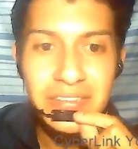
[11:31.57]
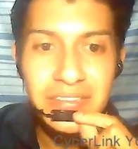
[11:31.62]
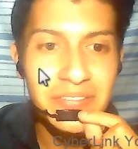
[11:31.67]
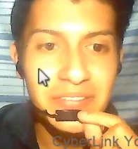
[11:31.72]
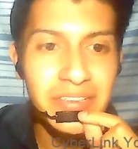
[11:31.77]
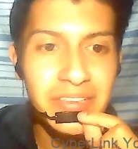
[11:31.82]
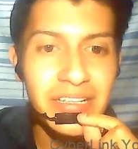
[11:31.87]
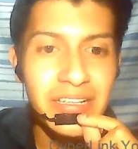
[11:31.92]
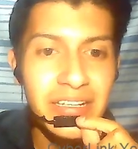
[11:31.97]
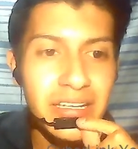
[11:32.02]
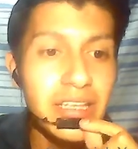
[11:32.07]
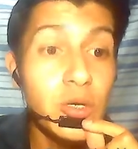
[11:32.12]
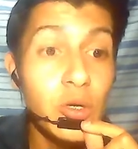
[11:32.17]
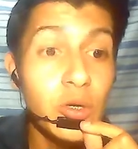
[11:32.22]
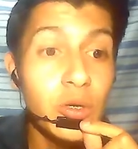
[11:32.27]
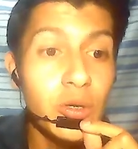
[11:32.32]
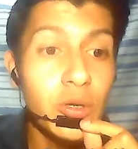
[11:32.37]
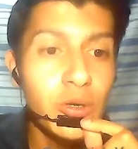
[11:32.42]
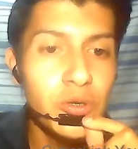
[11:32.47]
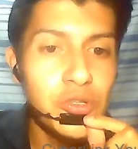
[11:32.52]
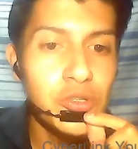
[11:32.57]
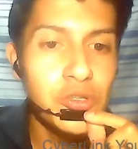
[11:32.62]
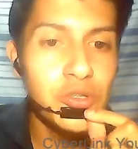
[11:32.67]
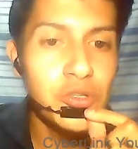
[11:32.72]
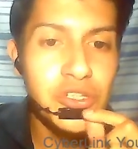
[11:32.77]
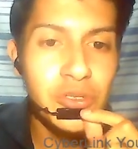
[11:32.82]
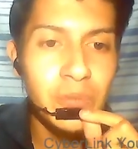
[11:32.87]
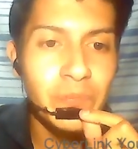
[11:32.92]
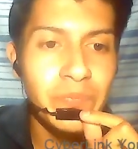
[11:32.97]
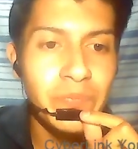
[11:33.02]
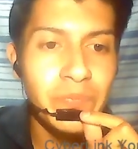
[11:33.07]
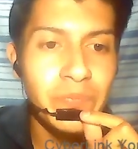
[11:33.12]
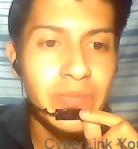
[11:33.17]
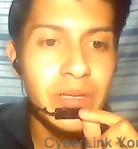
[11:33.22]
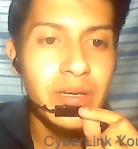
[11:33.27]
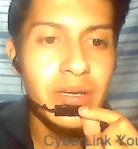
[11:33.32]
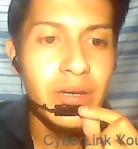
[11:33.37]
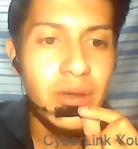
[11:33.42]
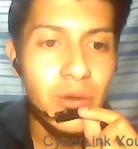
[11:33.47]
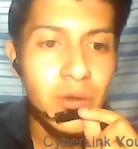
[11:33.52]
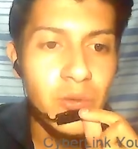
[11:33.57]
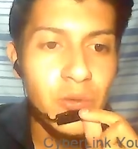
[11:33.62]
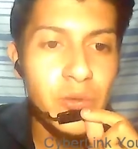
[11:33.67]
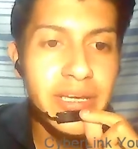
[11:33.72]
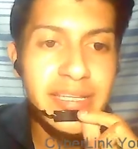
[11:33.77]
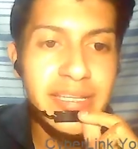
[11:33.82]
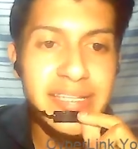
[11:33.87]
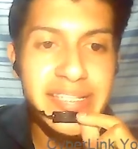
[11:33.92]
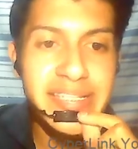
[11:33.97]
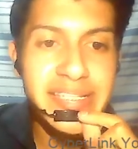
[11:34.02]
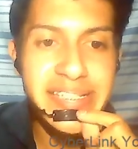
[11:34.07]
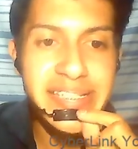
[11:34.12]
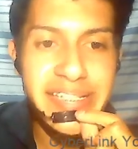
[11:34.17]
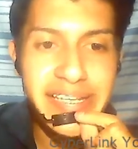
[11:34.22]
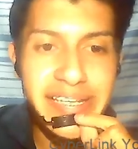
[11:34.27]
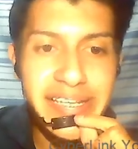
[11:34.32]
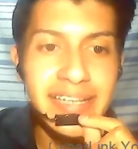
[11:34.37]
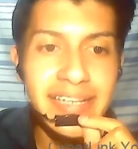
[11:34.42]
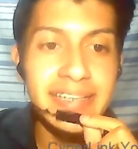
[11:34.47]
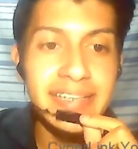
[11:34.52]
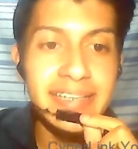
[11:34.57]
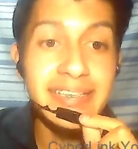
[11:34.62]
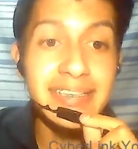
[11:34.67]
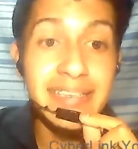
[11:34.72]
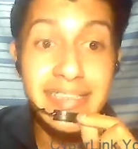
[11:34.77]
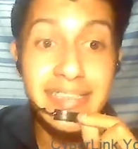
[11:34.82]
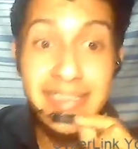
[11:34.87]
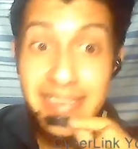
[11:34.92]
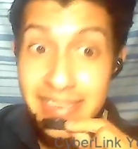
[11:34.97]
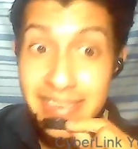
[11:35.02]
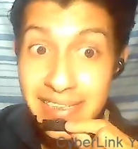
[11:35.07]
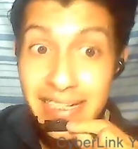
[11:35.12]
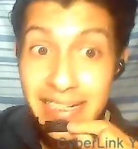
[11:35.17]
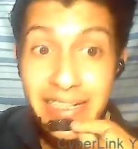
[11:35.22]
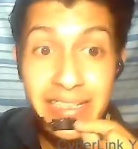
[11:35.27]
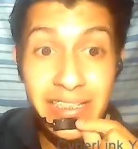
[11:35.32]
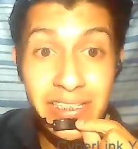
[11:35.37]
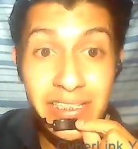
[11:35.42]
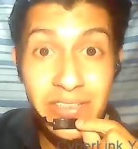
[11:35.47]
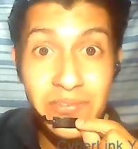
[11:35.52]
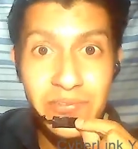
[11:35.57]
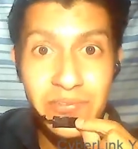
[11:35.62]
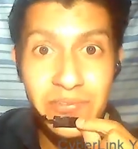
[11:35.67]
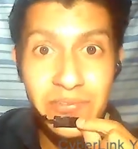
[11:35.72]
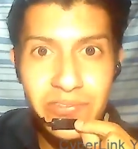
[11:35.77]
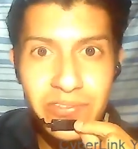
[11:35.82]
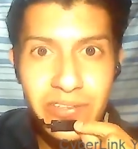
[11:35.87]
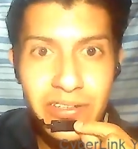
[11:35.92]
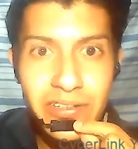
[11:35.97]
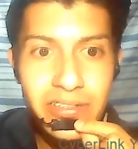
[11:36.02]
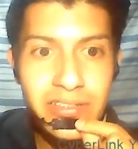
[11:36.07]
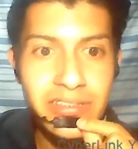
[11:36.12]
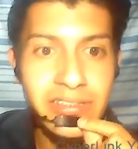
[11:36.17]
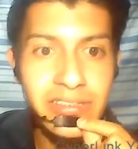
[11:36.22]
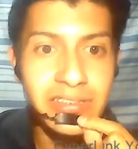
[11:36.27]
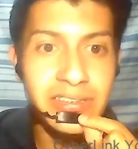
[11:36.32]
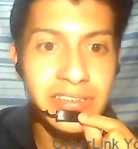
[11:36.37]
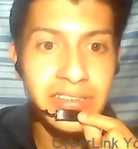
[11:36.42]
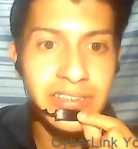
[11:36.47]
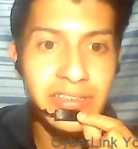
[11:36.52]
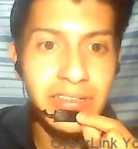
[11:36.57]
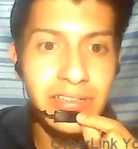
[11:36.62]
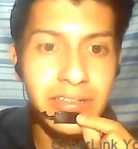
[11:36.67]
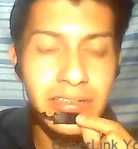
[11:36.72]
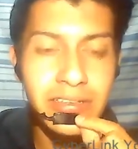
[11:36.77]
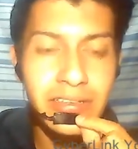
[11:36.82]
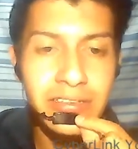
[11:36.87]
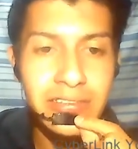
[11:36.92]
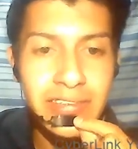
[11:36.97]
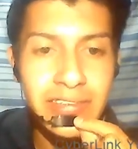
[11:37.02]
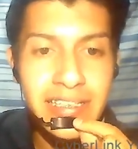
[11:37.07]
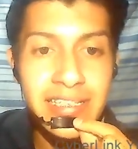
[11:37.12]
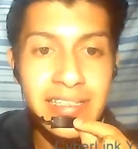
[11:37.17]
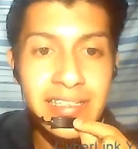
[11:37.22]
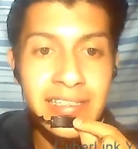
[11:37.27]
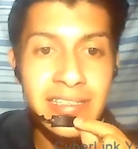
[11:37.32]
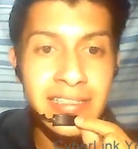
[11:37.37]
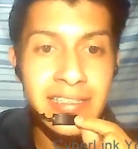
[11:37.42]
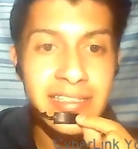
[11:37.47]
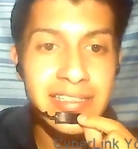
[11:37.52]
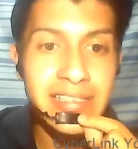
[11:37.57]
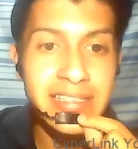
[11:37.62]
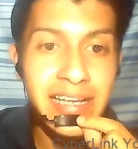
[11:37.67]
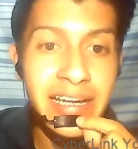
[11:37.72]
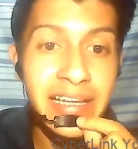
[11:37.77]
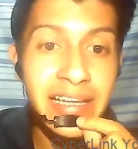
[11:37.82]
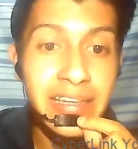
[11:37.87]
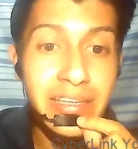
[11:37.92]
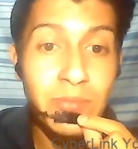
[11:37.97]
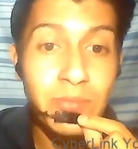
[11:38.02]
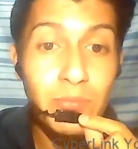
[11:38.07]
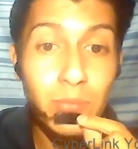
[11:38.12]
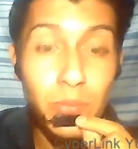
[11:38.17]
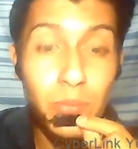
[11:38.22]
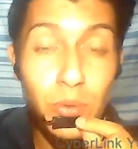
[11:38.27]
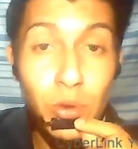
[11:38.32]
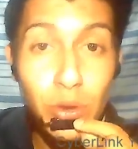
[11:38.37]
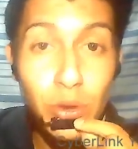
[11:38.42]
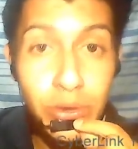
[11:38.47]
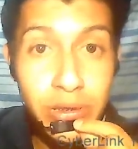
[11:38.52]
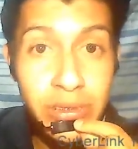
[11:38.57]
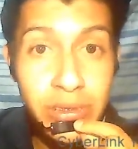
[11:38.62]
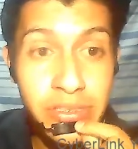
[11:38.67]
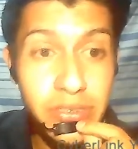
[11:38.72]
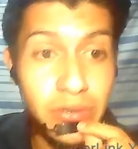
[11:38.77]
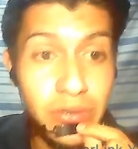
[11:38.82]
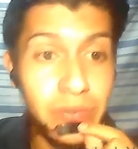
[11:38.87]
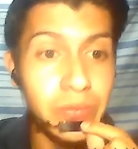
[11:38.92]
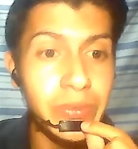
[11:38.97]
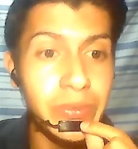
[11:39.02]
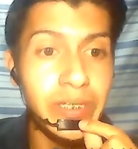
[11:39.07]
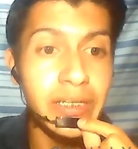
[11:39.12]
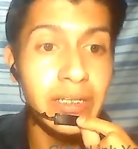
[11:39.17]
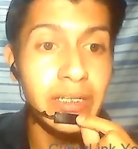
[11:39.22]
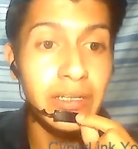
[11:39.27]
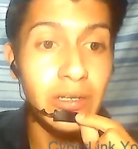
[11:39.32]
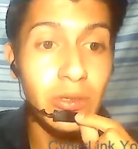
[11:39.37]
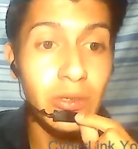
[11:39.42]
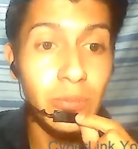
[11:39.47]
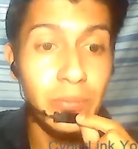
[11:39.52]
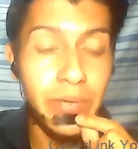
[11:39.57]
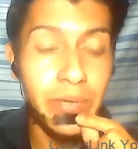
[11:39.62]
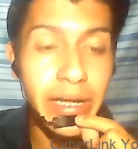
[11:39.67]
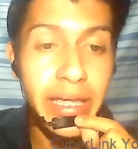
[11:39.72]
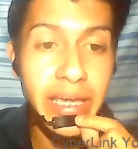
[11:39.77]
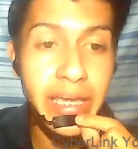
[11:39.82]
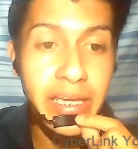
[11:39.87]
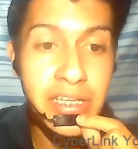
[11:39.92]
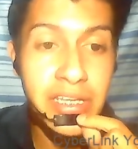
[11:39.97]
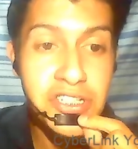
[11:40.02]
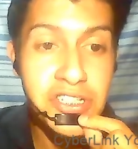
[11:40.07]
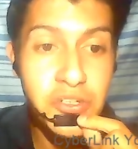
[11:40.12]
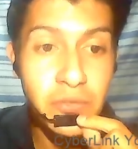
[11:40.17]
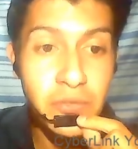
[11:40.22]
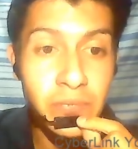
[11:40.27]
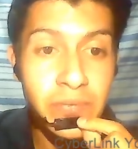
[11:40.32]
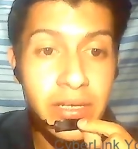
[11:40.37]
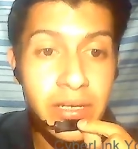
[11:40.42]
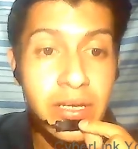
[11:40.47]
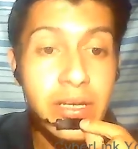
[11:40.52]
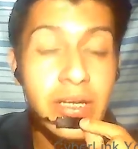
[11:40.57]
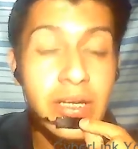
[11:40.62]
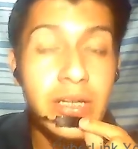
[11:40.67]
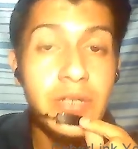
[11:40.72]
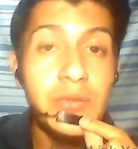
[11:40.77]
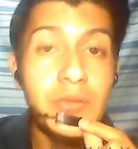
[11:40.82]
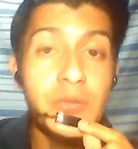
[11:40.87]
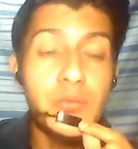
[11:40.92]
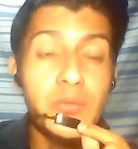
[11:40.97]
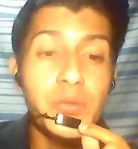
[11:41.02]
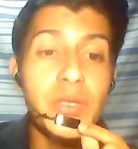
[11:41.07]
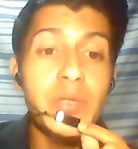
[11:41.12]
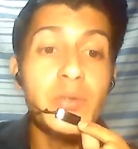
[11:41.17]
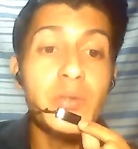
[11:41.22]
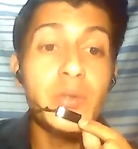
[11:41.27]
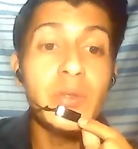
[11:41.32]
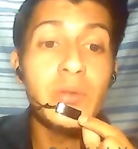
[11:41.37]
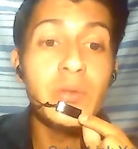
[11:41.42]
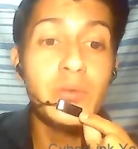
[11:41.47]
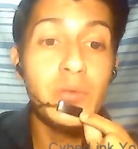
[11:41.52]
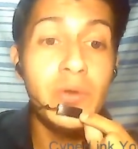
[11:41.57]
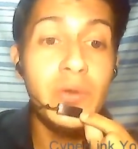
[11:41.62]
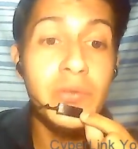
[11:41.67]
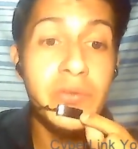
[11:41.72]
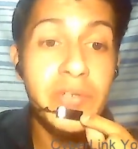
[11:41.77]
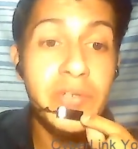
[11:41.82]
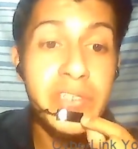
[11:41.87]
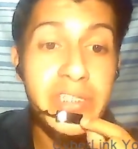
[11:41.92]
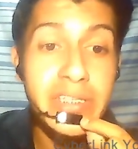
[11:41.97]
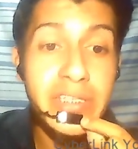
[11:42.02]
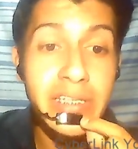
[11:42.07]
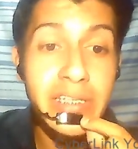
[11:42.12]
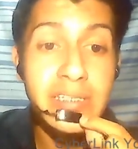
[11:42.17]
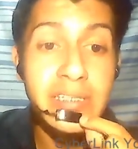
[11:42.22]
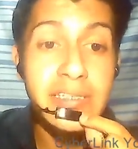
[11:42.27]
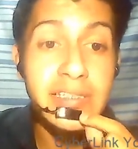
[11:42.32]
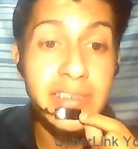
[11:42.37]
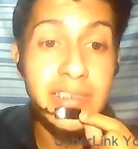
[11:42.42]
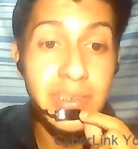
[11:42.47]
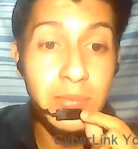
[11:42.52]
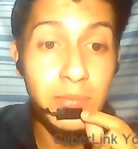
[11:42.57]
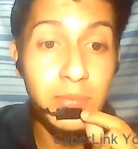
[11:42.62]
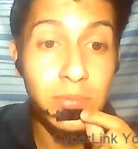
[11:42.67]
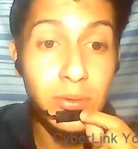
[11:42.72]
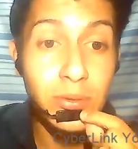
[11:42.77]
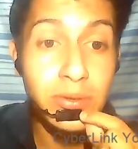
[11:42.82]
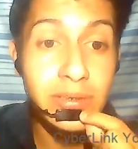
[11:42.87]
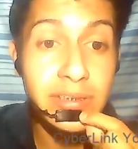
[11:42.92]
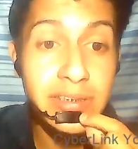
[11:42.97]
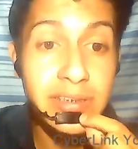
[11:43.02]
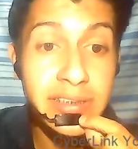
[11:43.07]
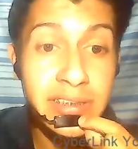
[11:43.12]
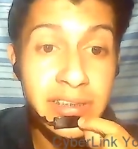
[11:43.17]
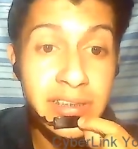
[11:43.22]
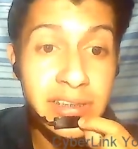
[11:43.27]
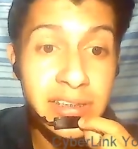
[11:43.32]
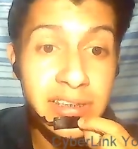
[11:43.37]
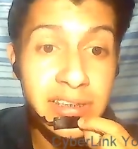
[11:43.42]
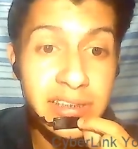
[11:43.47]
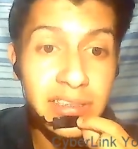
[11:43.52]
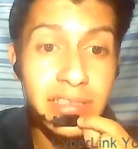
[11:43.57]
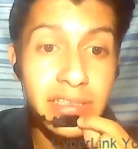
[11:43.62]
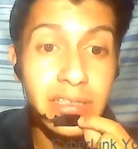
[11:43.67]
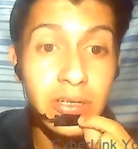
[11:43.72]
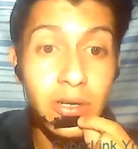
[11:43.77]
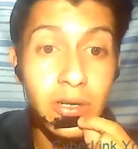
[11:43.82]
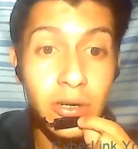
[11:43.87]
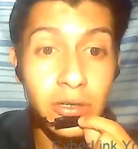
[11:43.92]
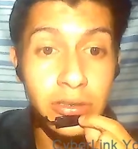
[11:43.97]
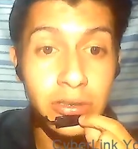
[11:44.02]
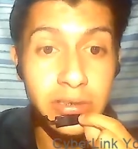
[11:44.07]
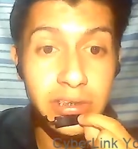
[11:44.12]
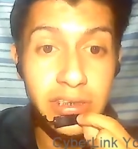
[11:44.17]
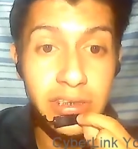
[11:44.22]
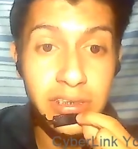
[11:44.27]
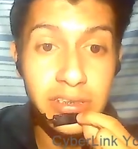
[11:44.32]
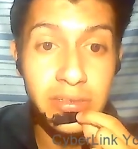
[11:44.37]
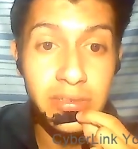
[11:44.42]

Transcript: in conclusion, we can say that this study is focused on studying the importance of reading comprehension to understand simple text in context